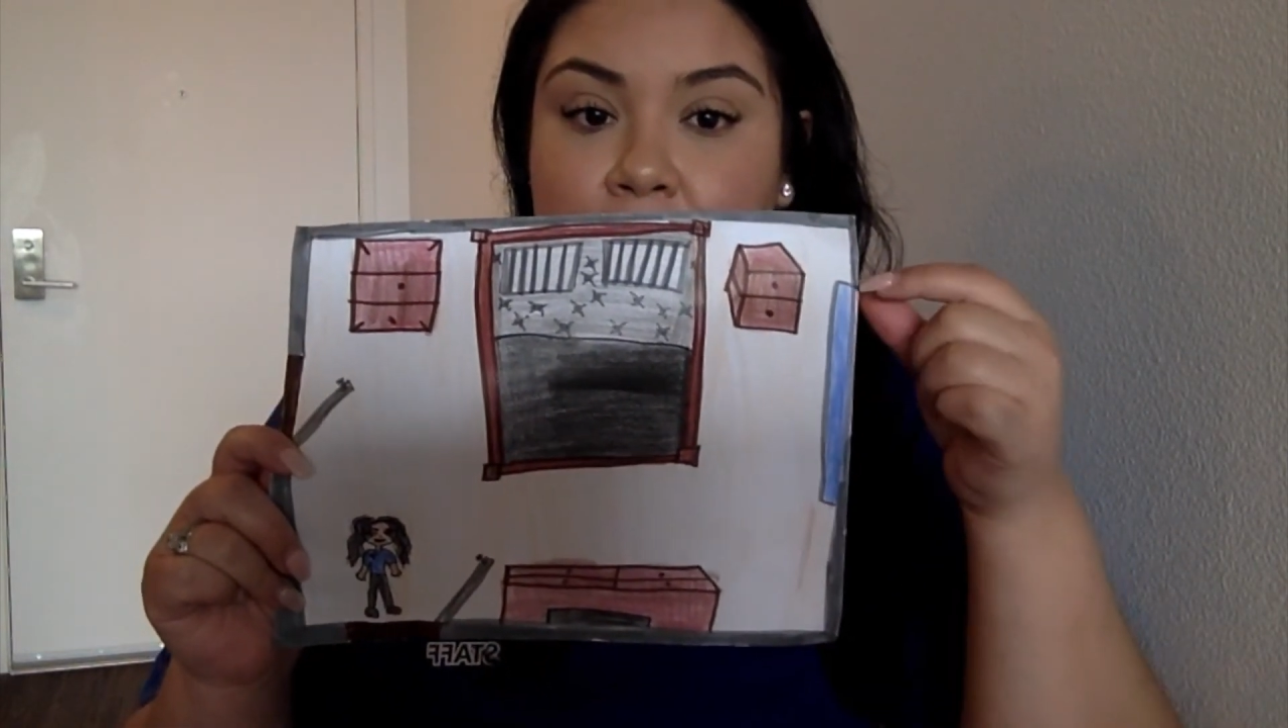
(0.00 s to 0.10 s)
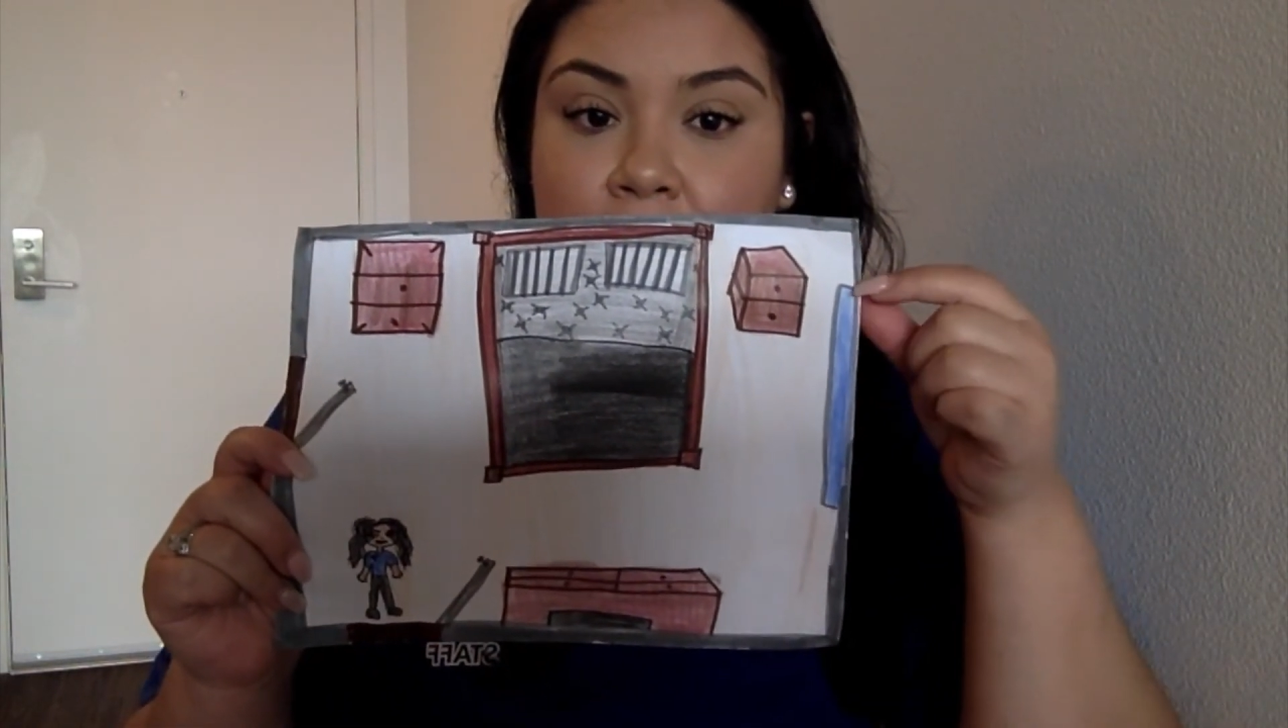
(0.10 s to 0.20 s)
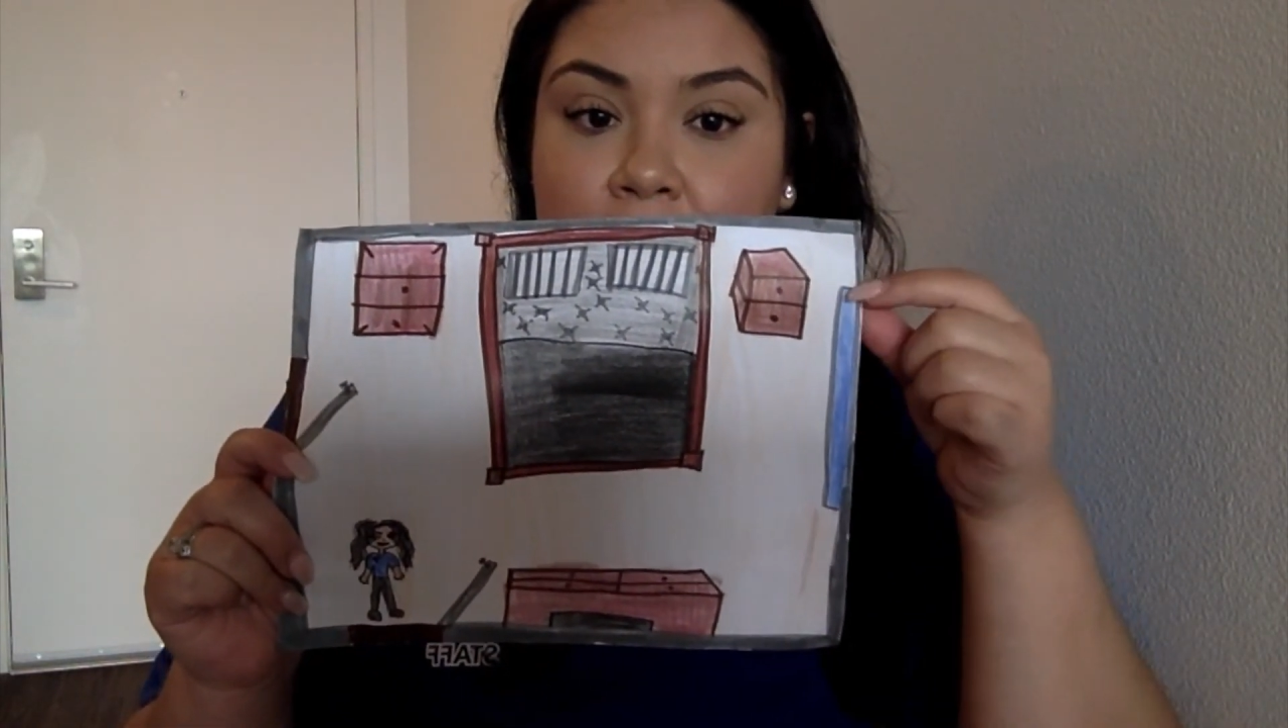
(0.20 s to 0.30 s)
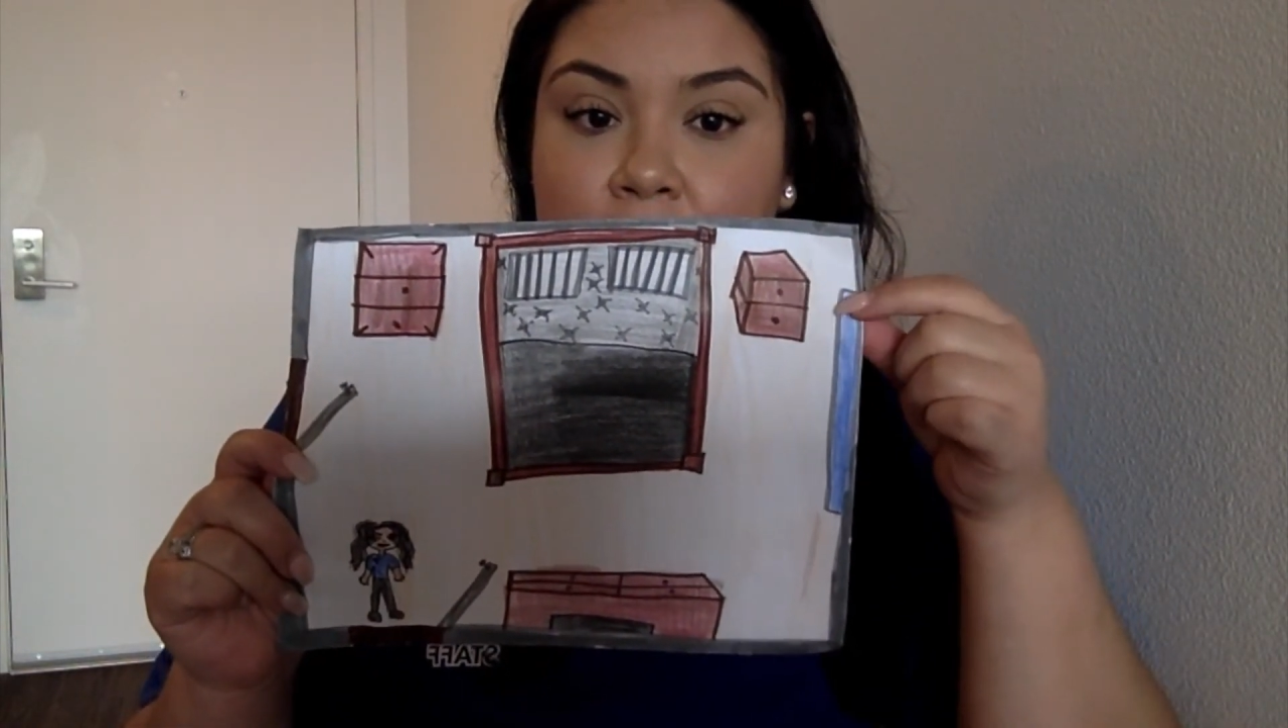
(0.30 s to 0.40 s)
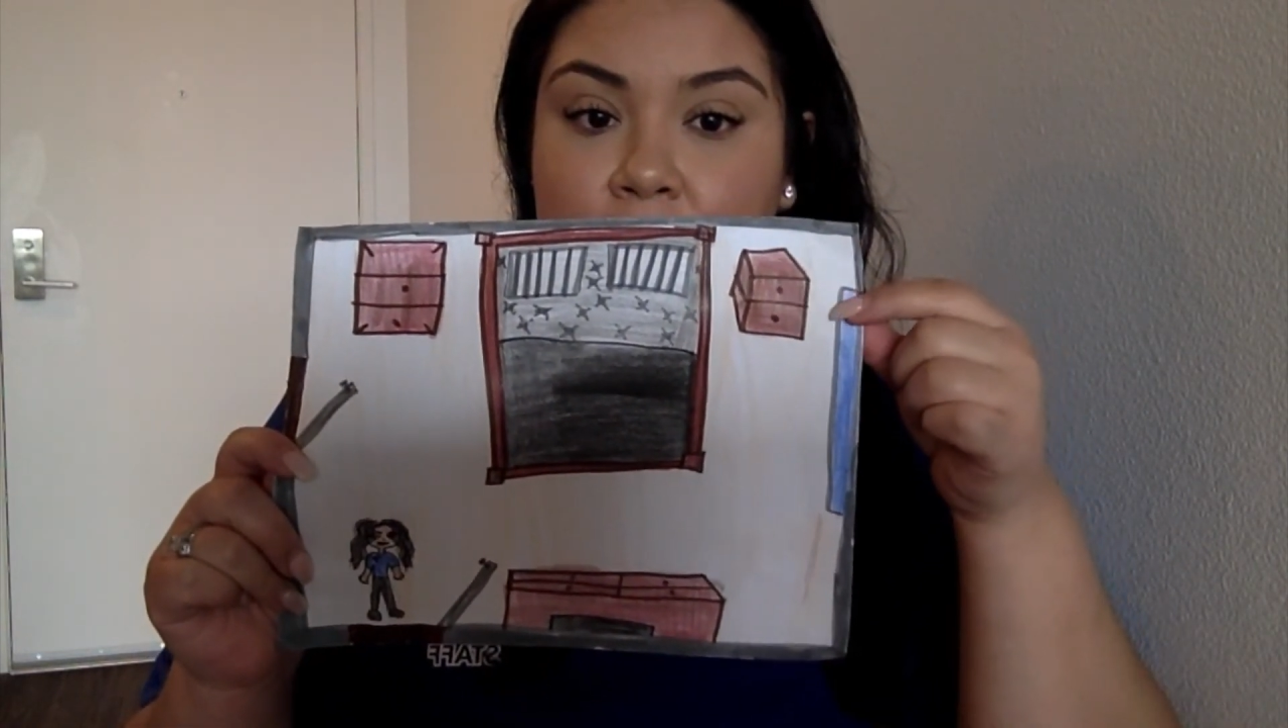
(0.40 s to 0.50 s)

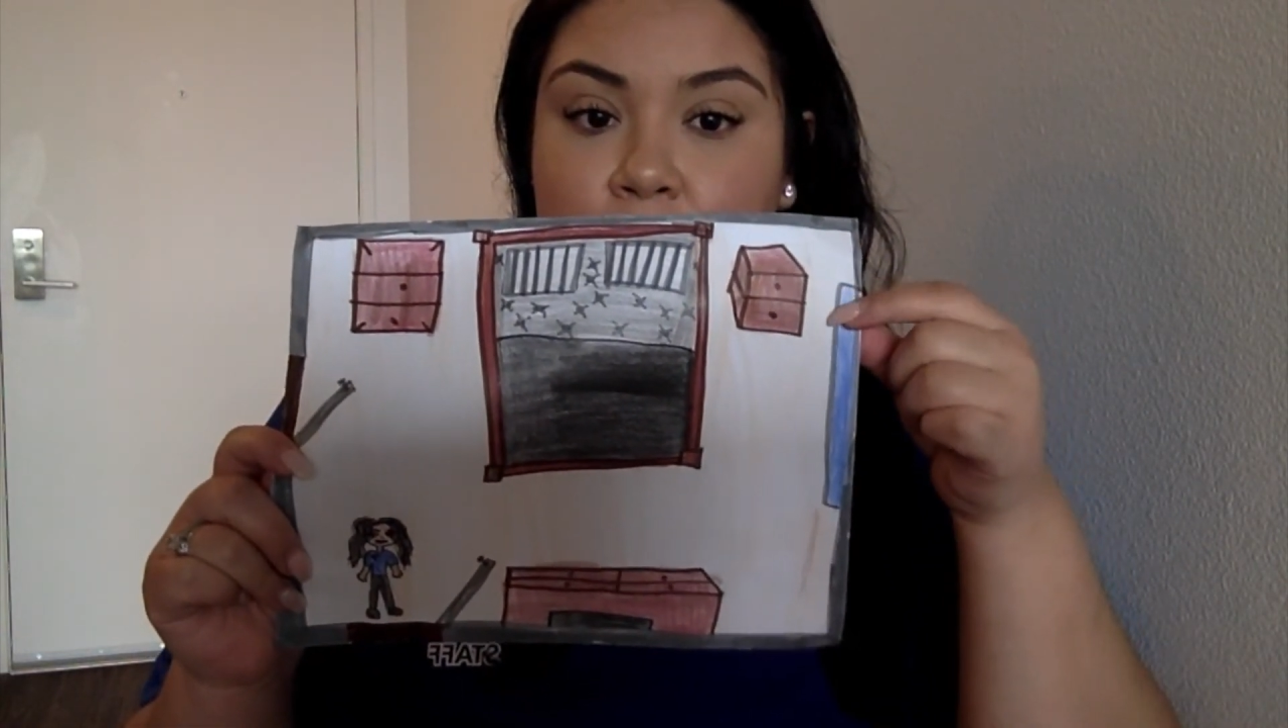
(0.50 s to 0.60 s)
and this